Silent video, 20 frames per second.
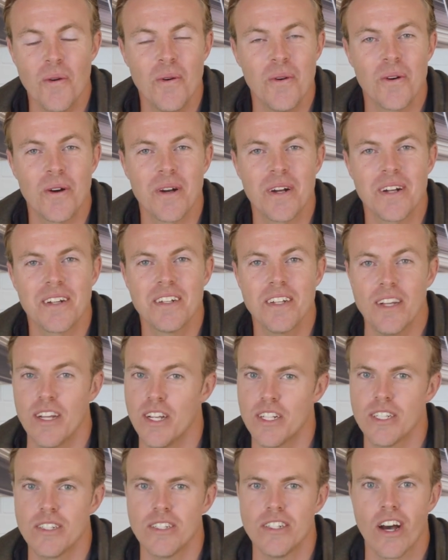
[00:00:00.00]
or
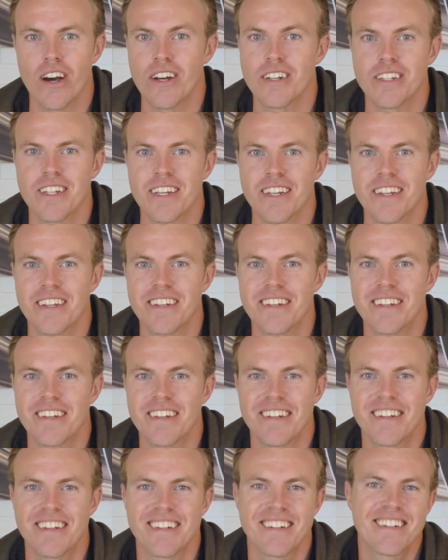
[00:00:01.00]
daunting,
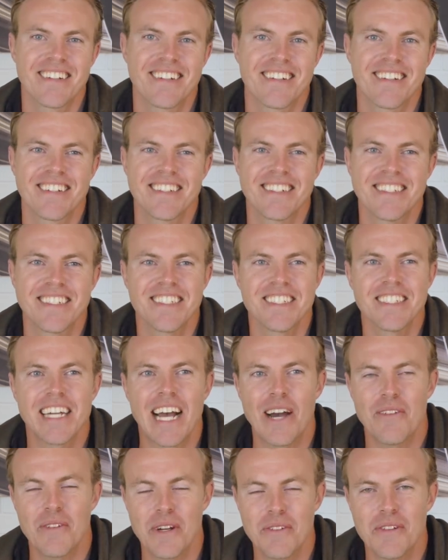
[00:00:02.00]

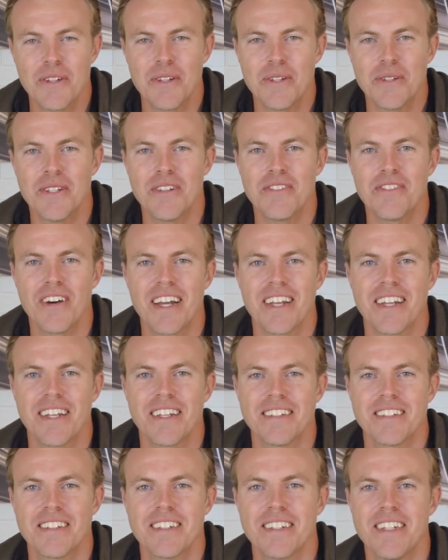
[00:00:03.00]
however you define
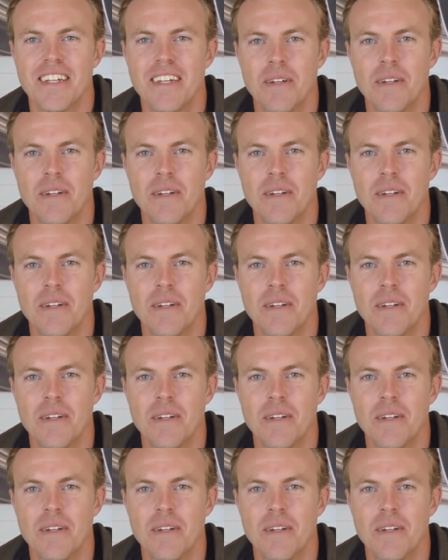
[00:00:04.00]
it.